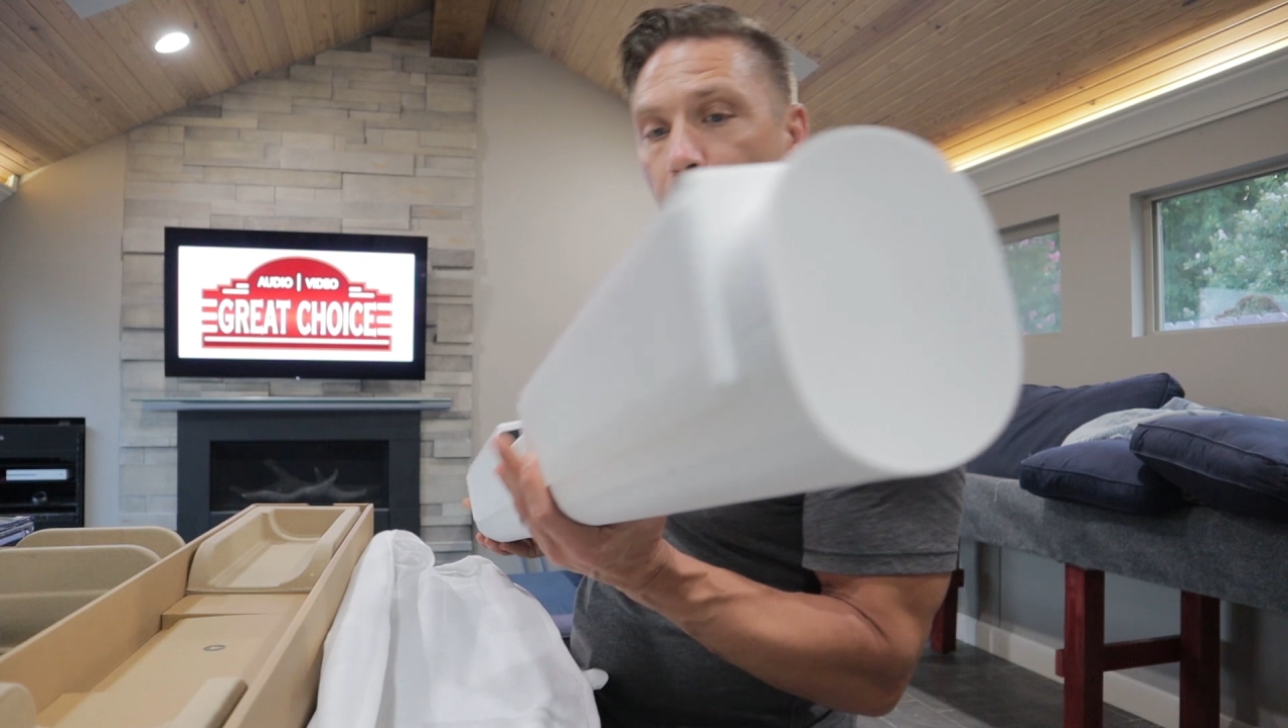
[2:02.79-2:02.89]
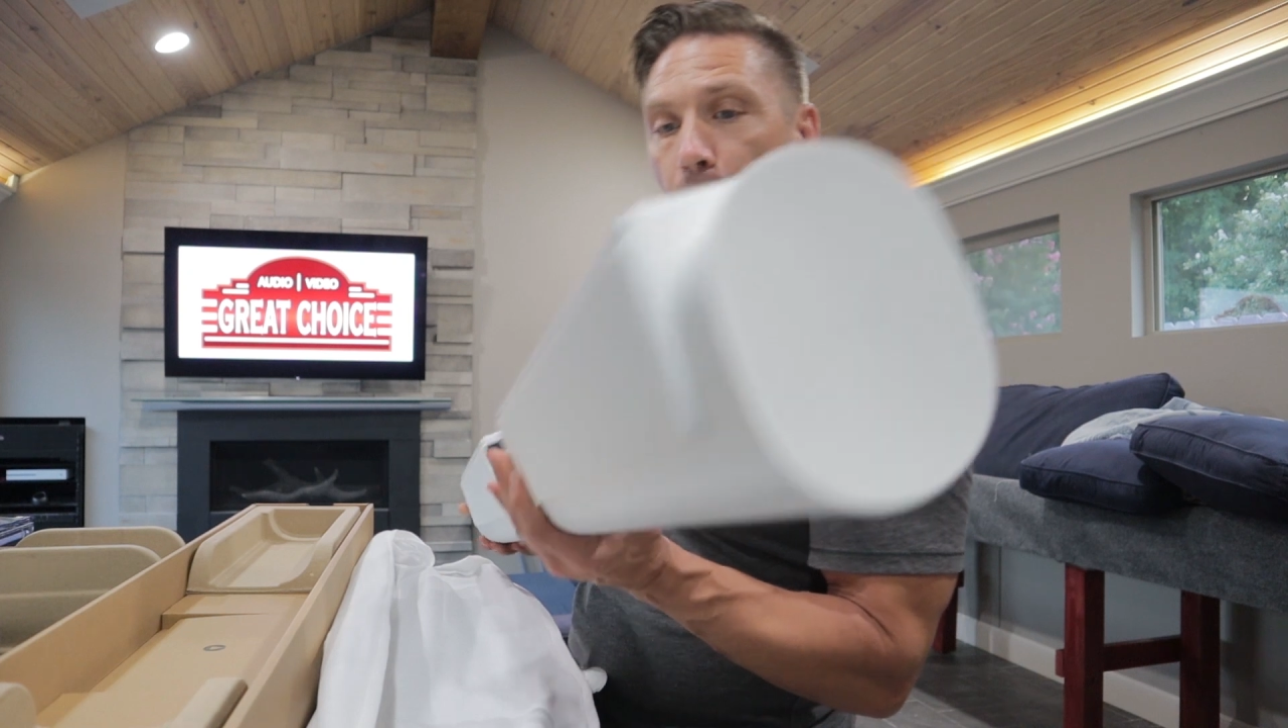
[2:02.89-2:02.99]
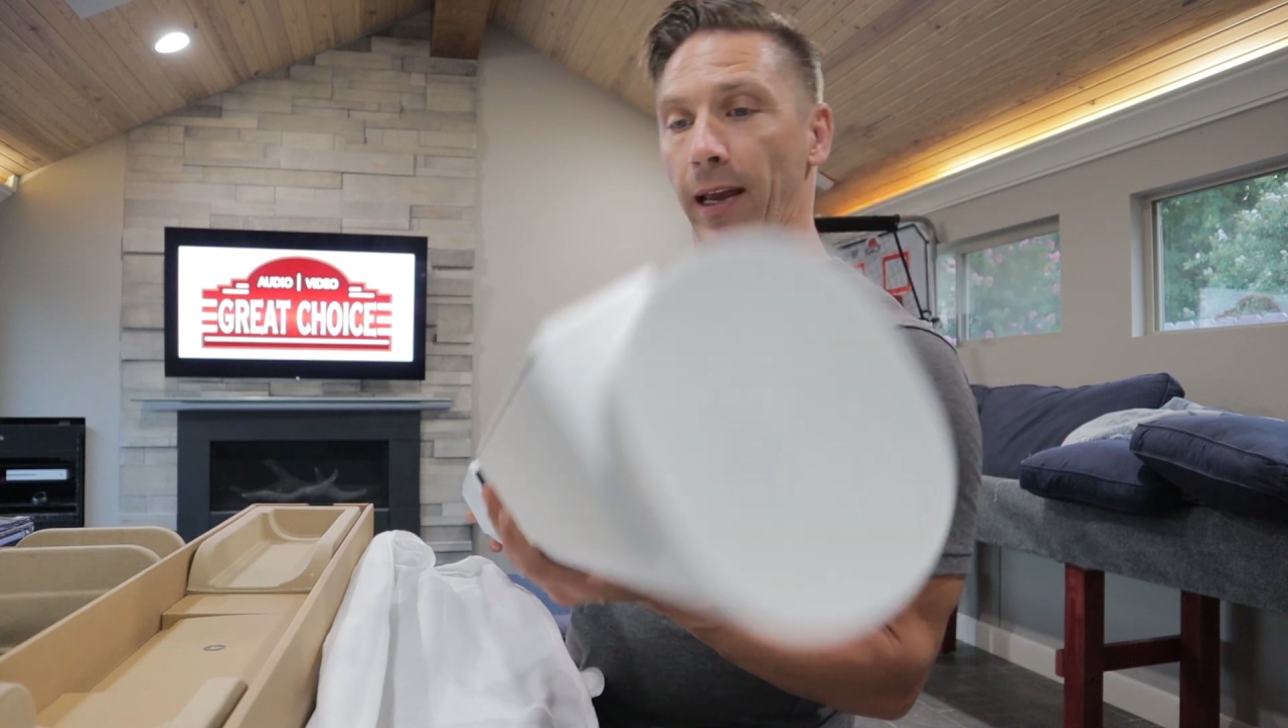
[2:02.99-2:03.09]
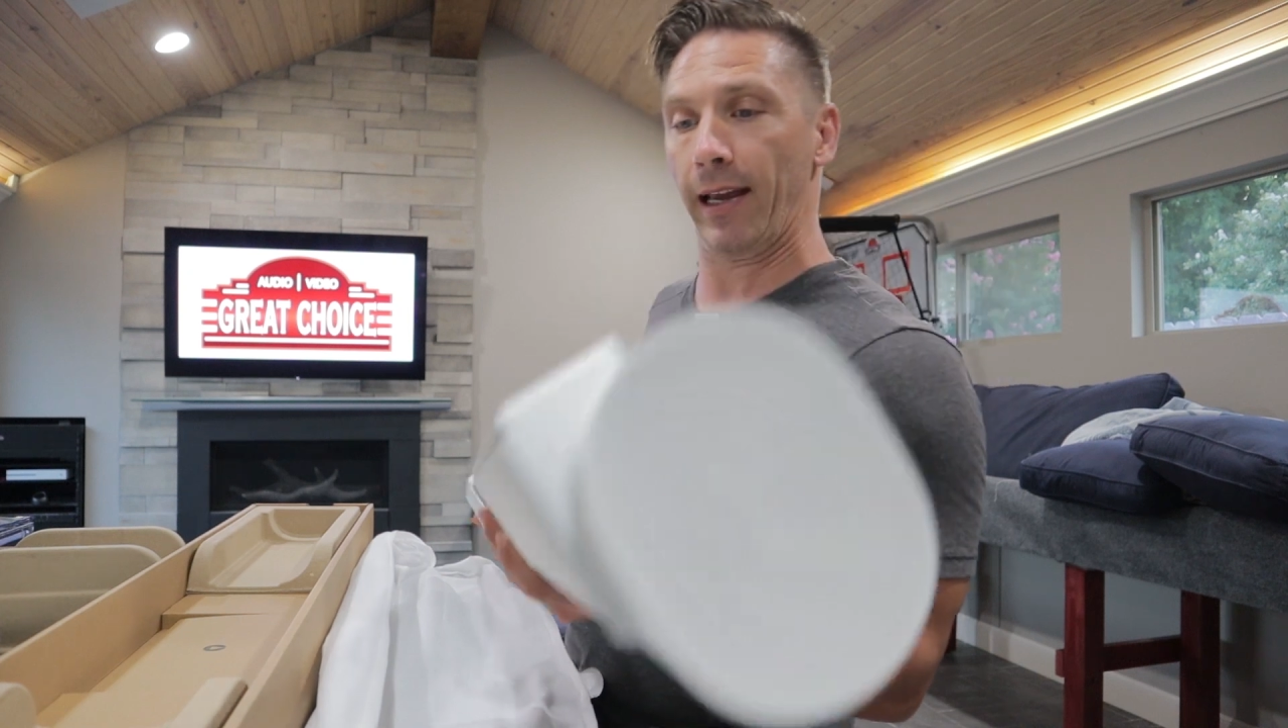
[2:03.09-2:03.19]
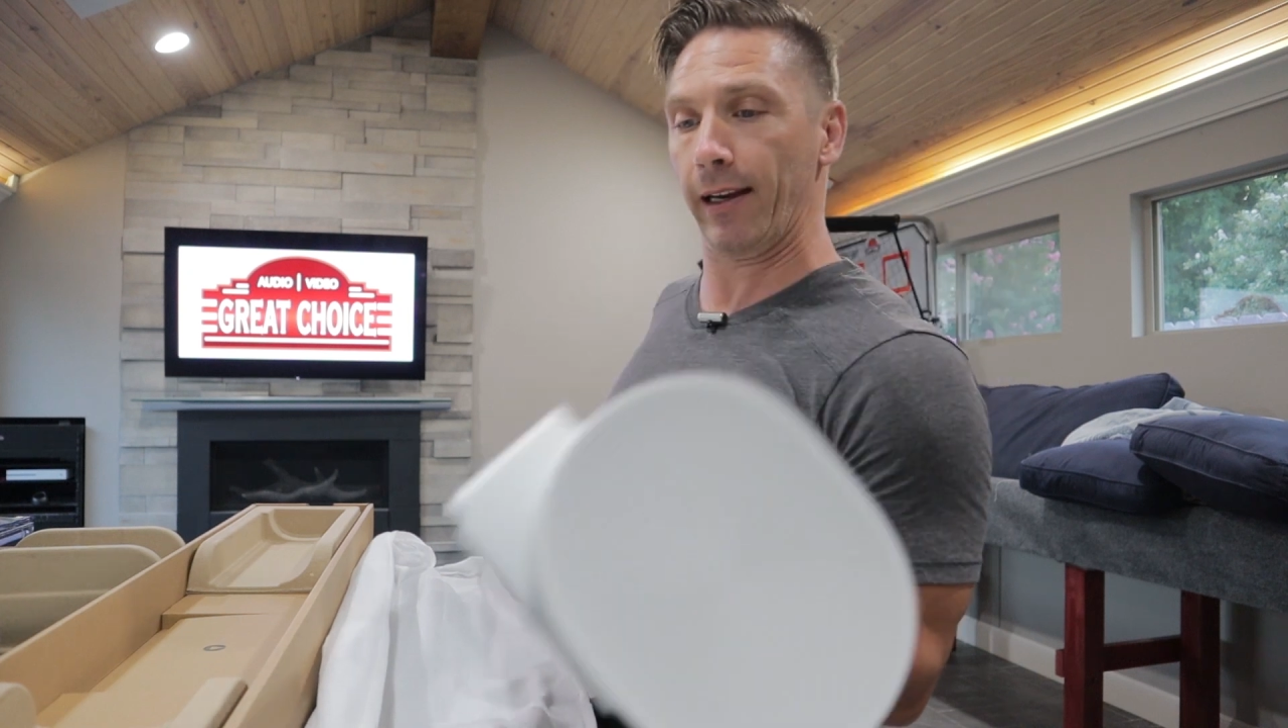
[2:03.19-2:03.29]
is
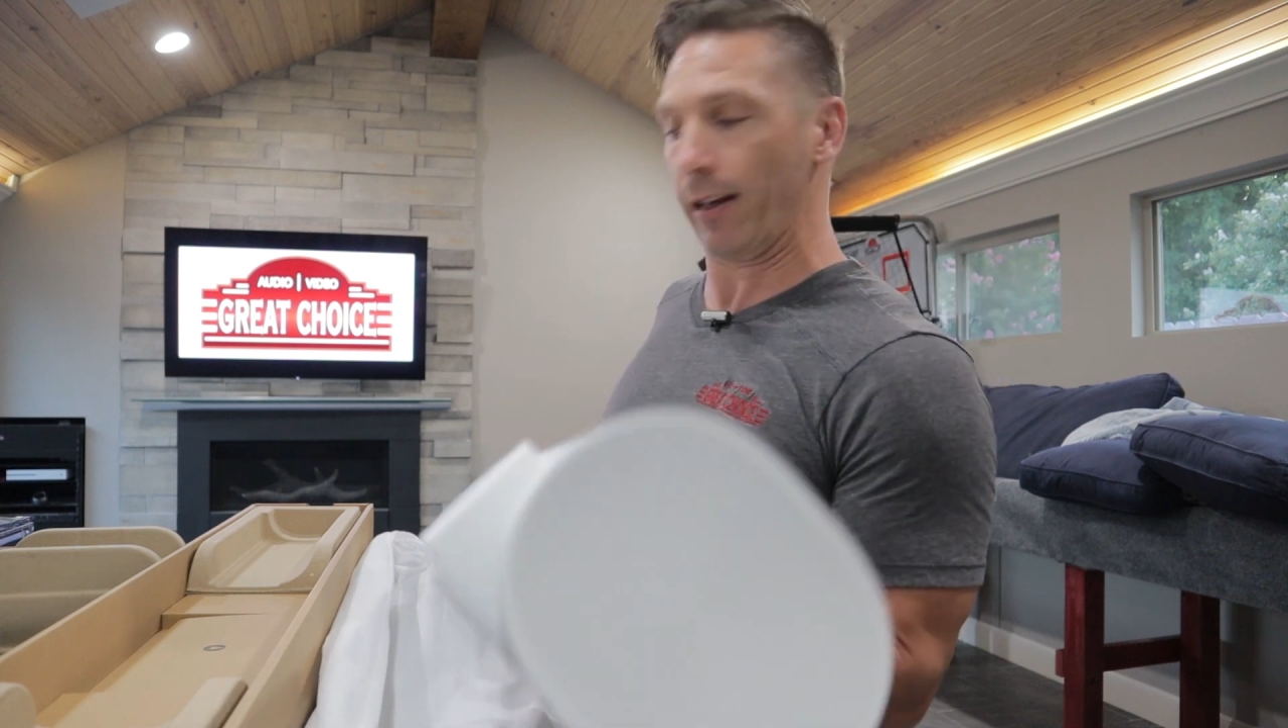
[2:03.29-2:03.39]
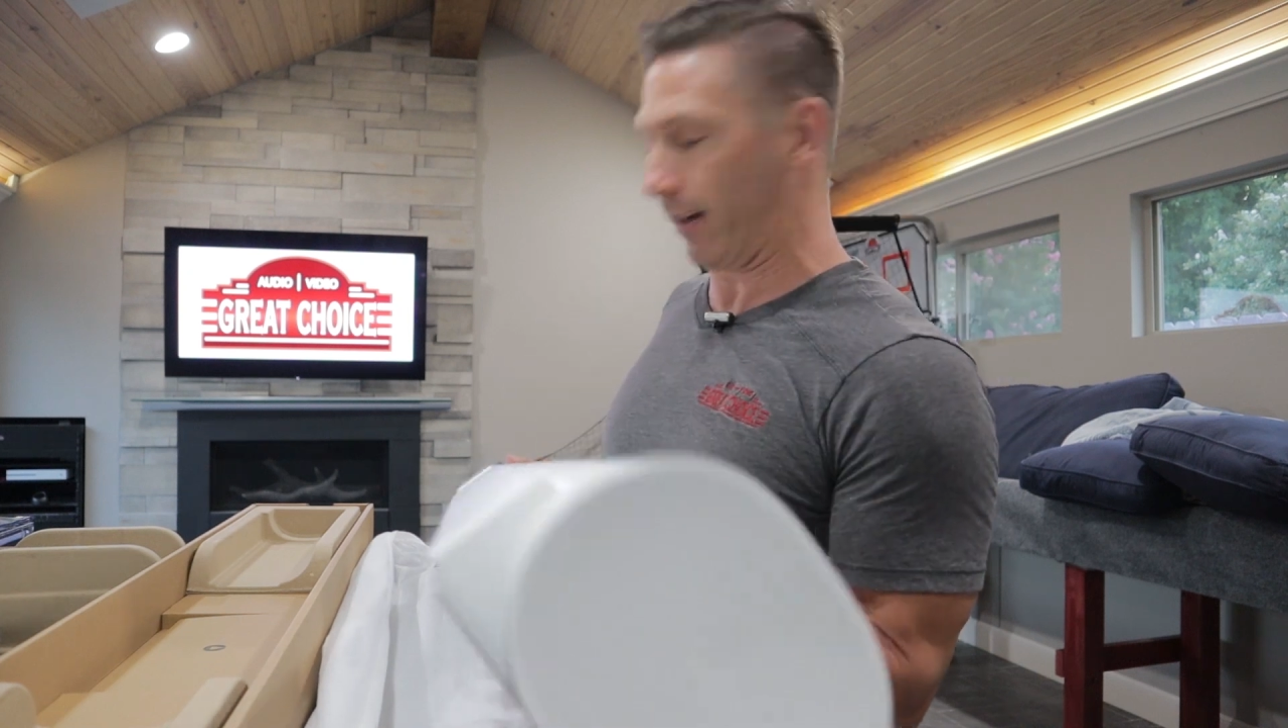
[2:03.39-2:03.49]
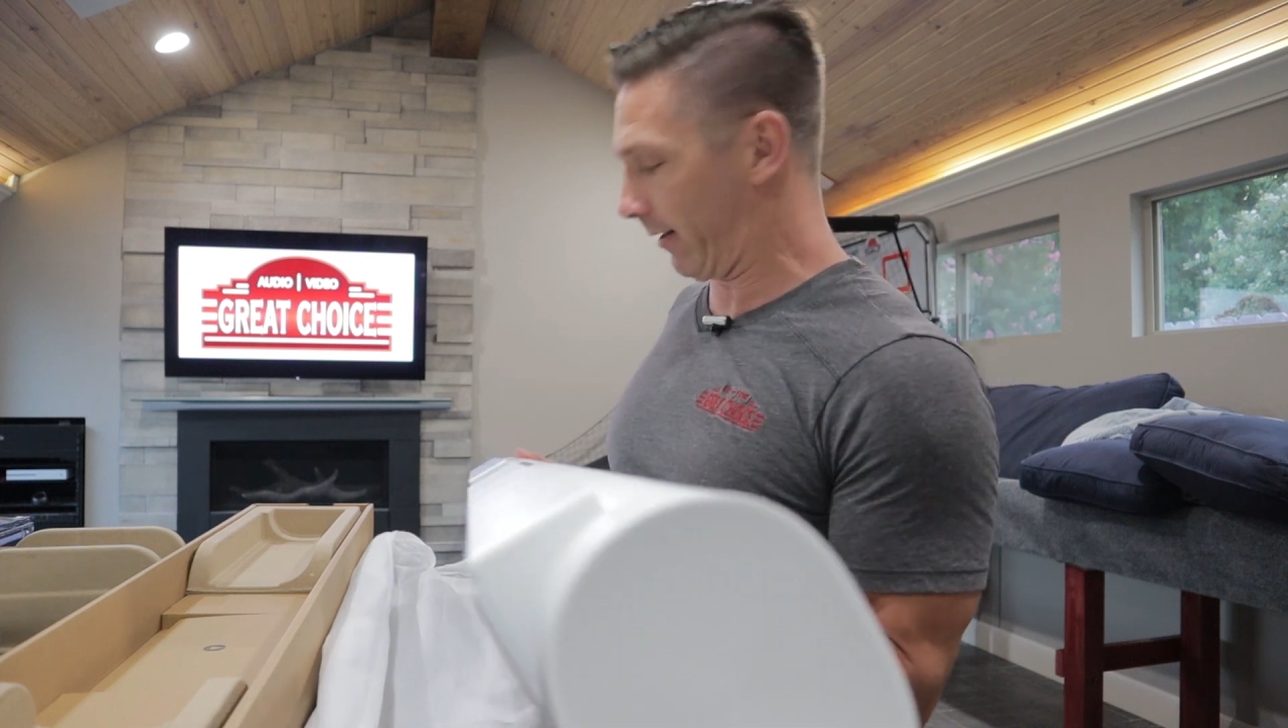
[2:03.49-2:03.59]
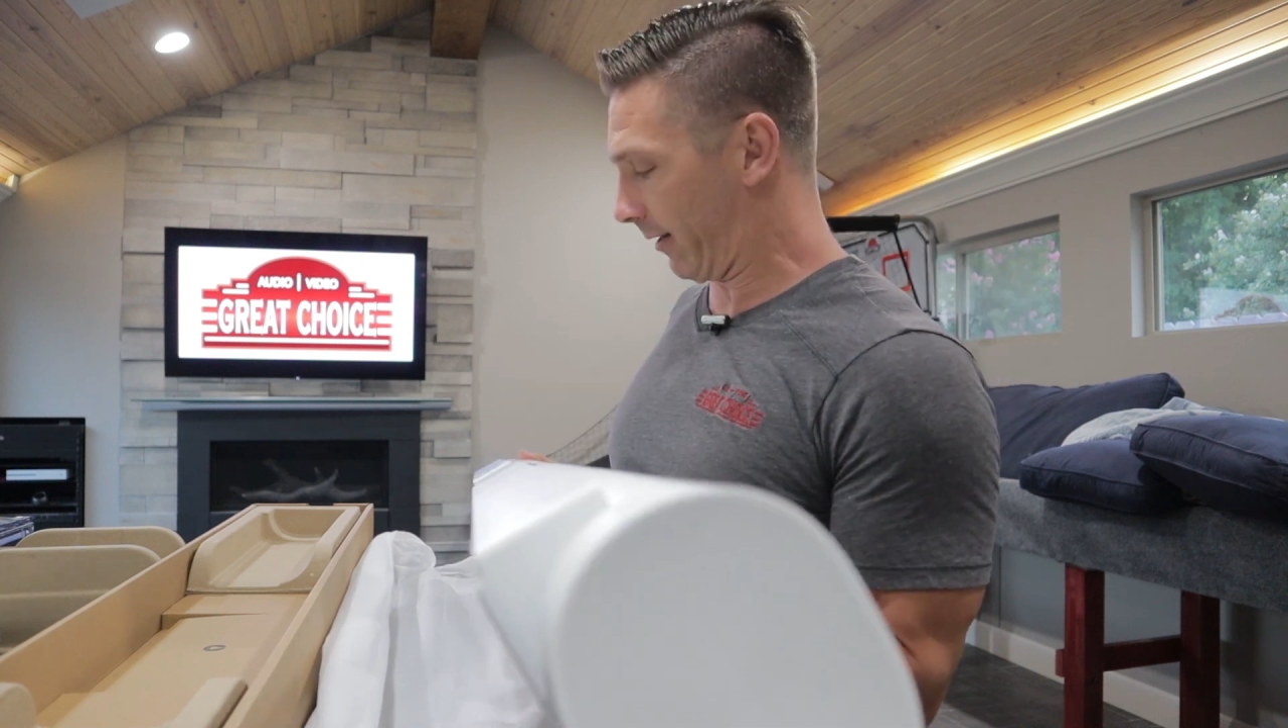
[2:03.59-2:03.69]
made